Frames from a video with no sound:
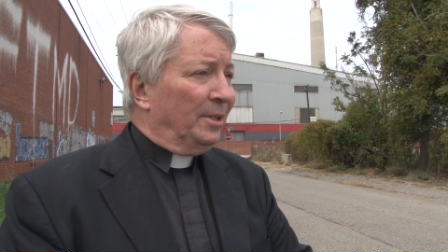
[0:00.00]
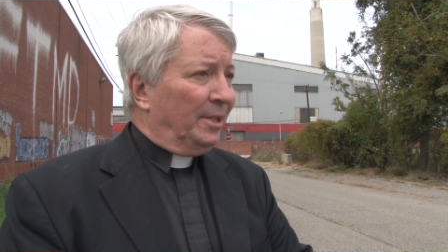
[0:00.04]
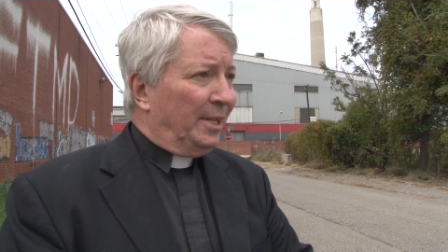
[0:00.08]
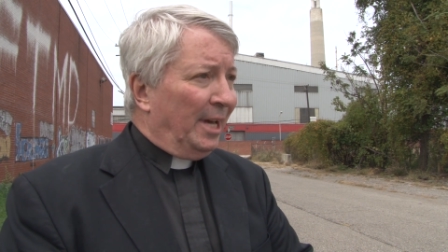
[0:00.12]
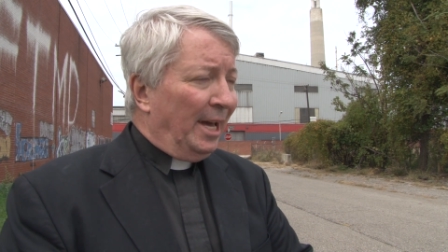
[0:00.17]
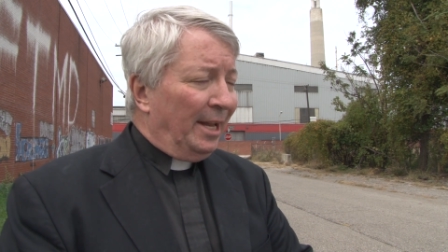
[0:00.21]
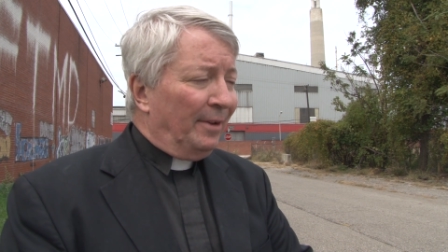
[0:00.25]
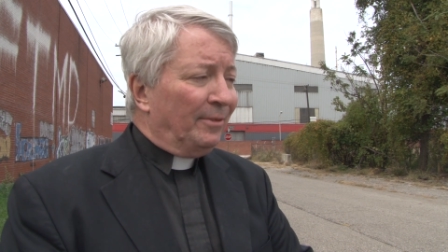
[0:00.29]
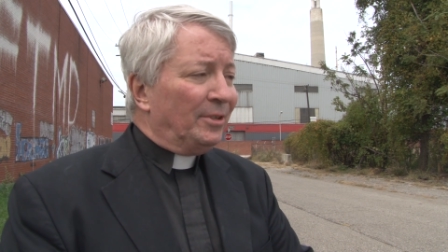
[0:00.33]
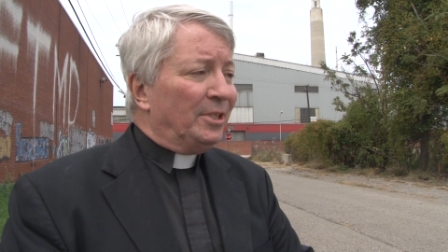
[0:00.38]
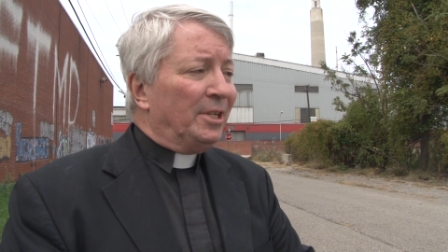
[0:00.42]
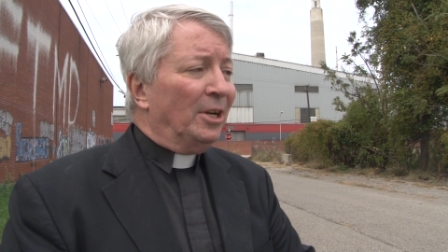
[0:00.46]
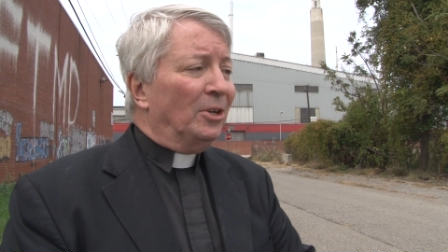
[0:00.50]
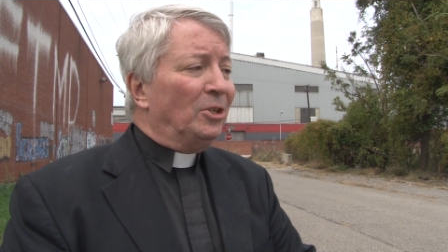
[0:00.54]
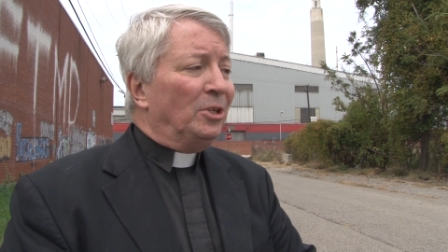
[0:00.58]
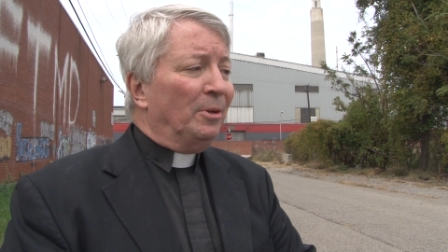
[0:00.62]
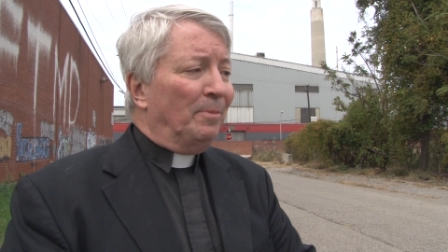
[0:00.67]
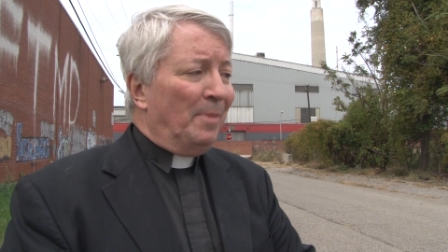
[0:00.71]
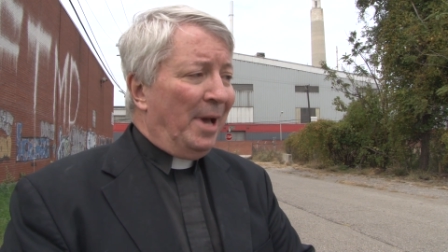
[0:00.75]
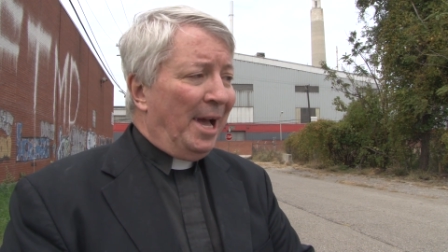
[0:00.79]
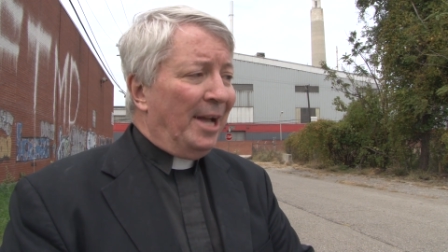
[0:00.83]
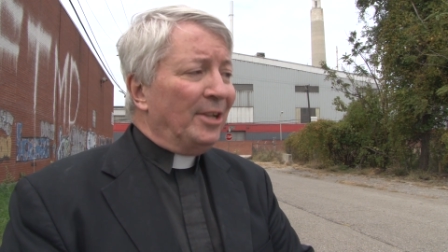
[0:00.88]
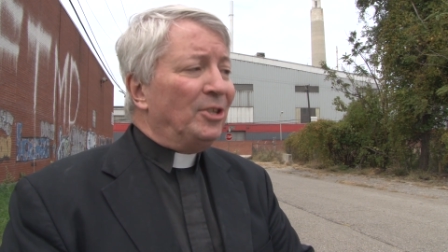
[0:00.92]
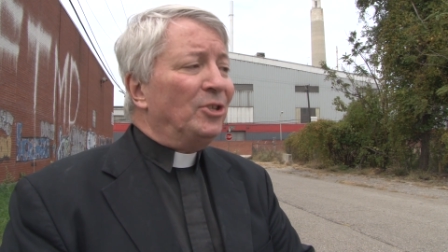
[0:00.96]
kind of start to
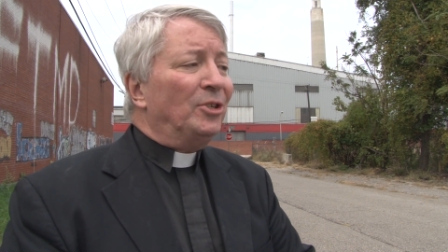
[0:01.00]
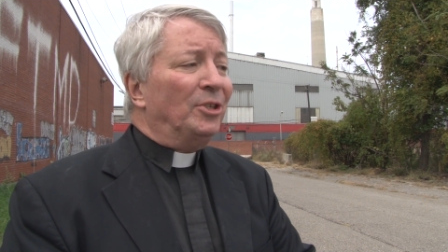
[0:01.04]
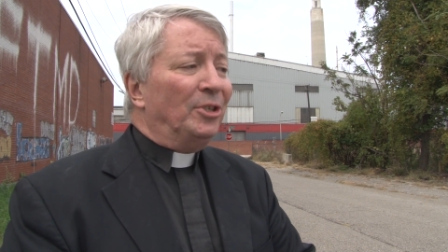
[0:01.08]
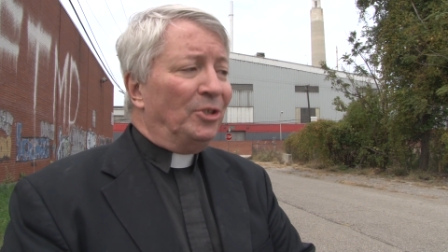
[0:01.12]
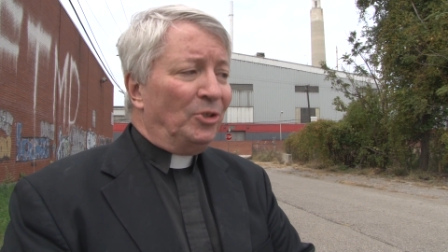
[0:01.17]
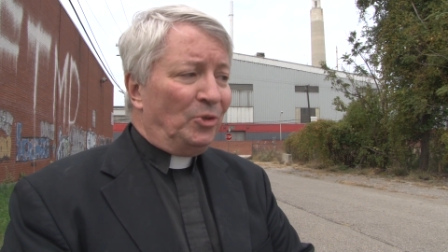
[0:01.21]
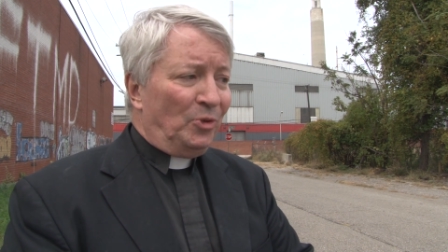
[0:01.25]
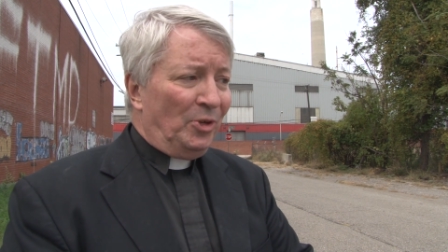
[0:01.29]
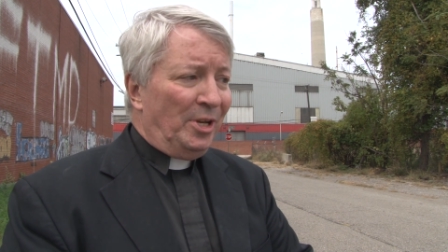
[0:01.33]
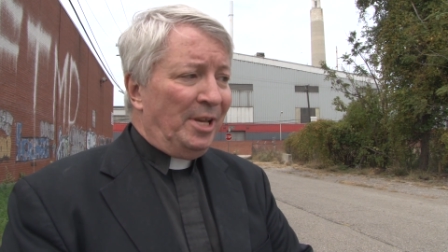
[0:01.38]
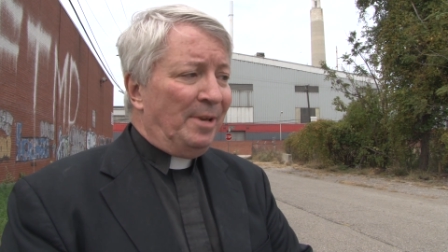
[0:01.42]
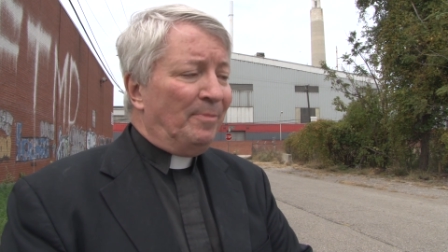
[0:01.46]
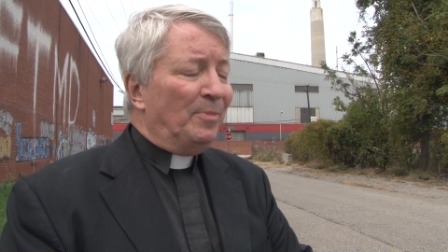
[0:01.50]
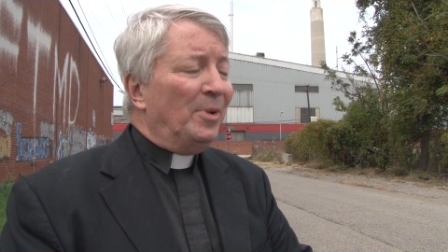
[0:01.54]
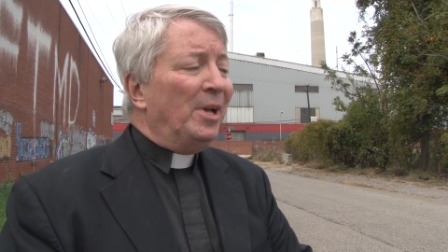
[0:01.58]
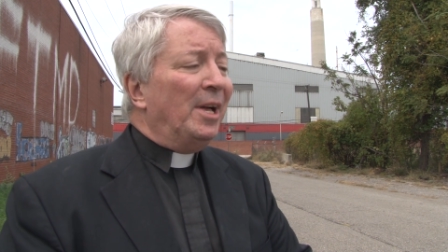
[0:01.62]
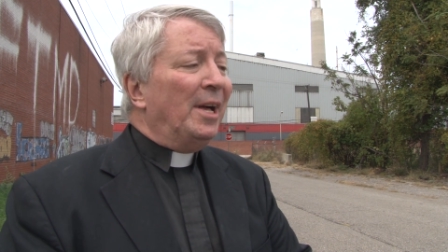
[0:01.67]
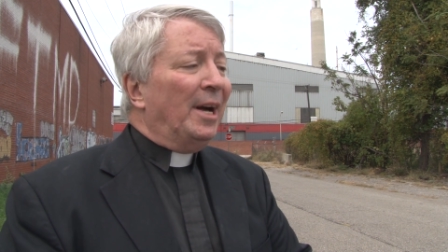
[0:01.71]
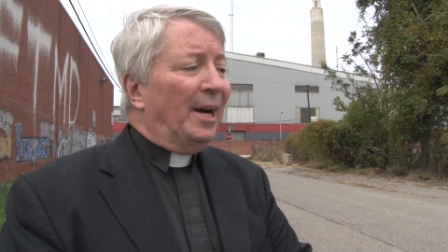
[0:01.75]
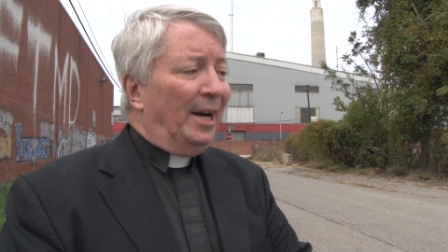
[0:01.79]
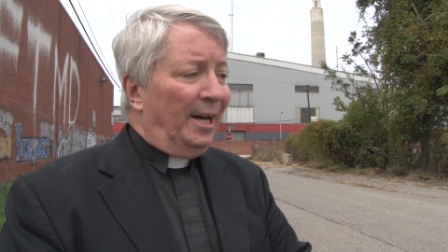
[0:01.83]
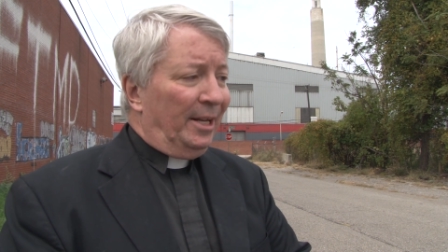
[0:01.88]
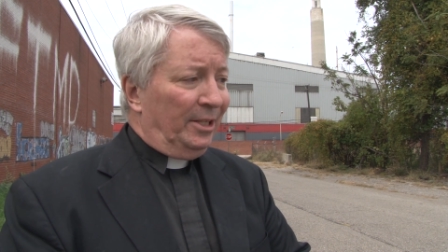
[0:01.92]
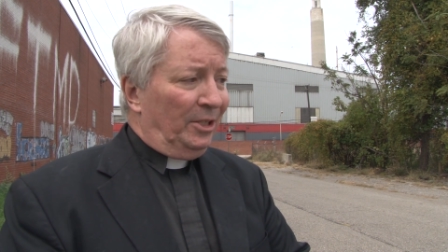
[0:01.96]
imagine and dream,
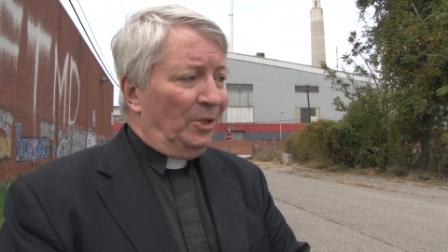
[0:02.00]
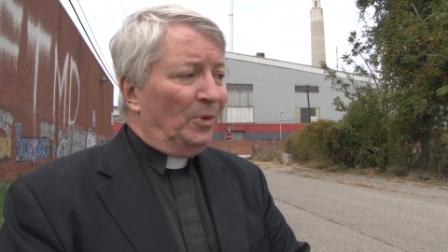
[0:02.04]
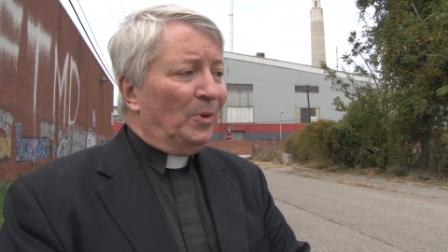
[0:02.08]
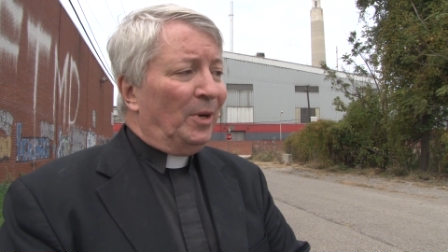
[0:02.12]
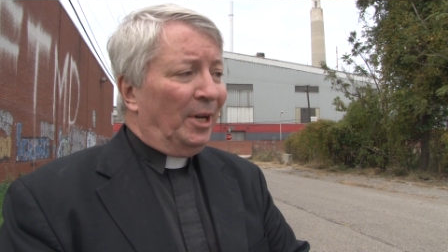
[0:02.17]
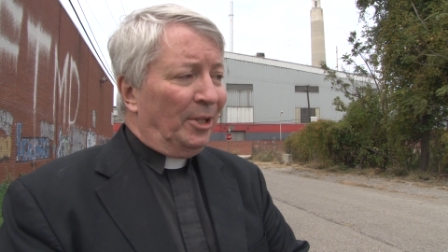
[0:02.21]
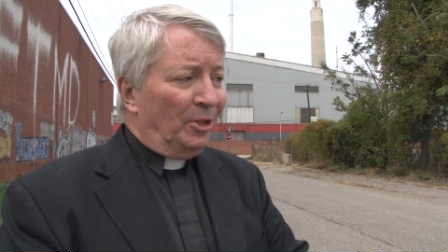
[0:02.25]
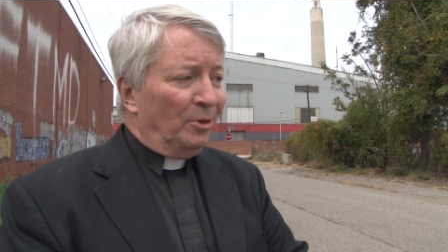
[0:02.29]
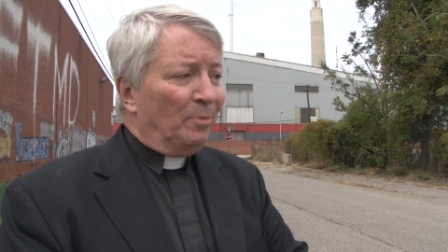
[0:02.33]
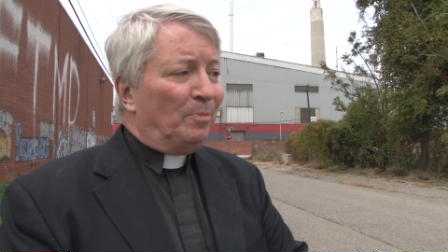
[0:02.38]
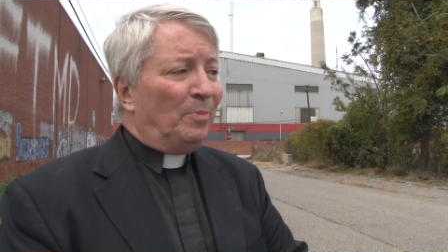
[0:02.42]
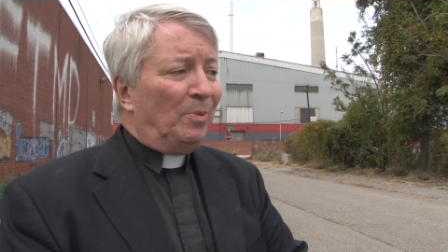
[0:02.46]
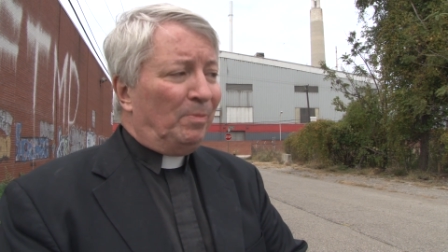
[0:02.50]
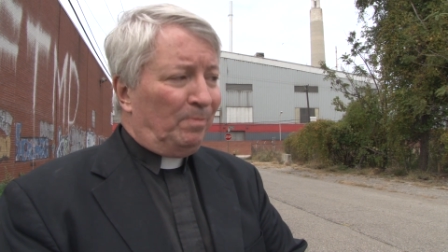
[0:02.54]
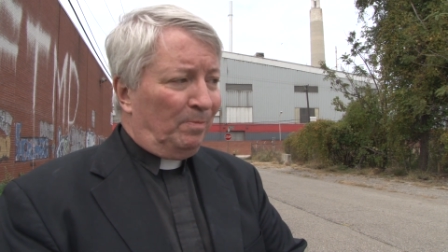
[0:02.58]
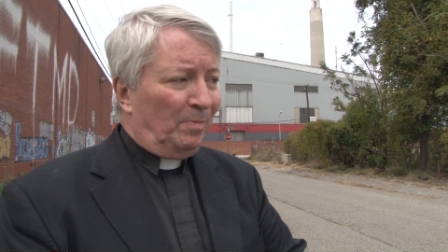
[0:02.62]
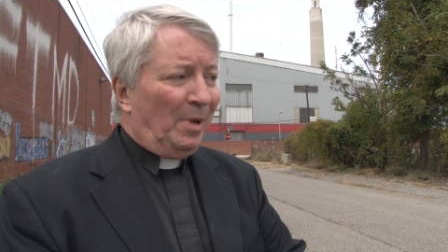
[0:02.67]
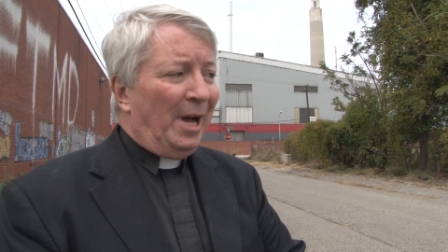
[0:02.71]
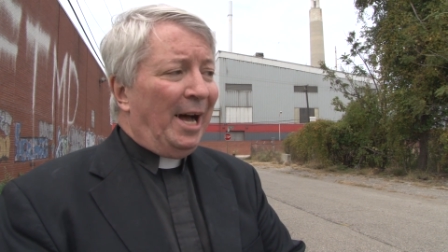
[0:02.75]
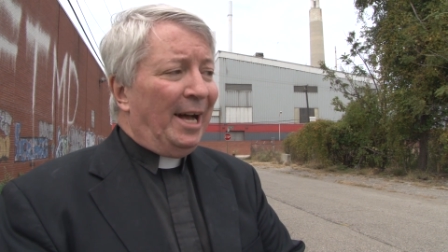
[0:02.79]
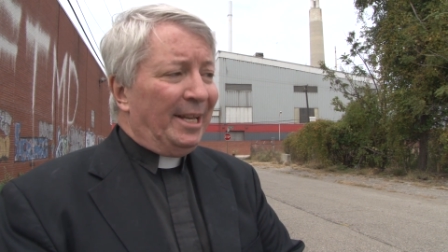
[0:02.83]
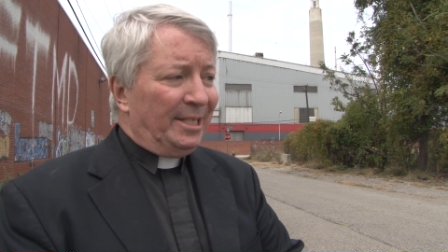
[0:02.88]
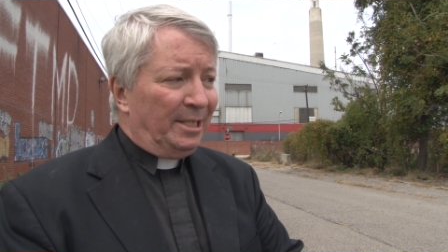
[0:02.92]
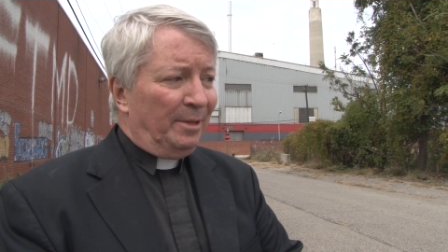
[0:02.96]
other
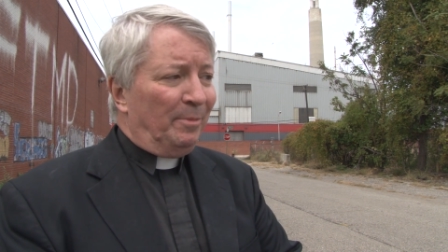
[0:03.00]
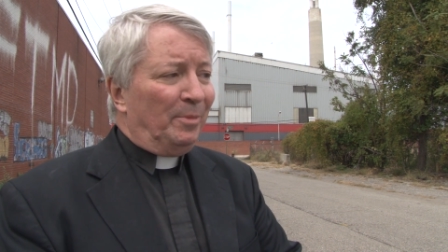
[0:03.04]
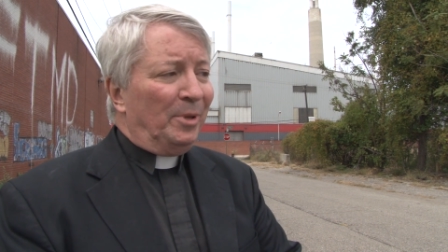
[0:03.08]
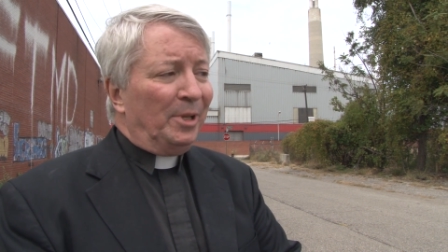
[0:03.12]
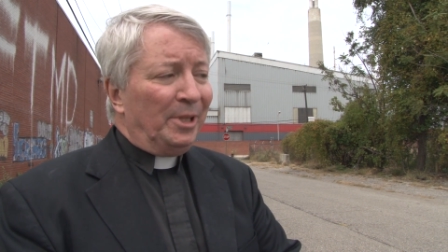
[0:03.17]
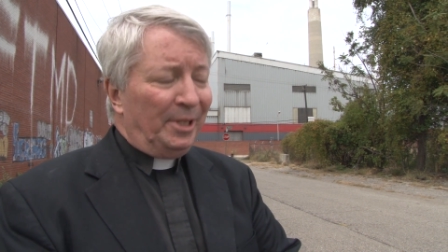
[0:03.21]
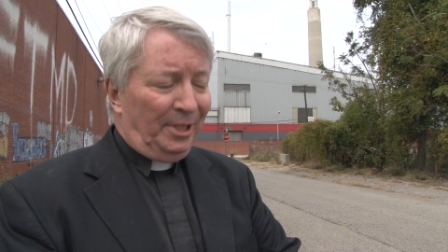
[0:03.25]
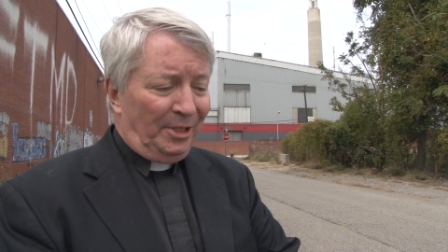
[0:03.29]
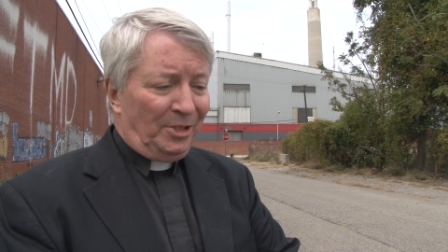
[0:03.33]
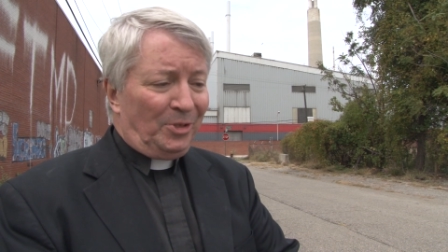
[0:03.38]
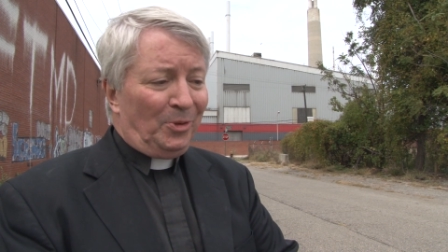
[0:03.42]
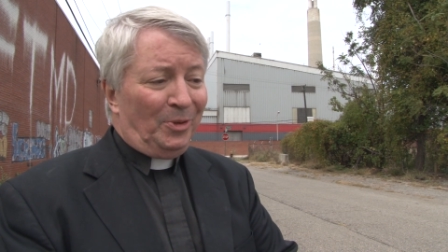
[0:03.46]
possibilities.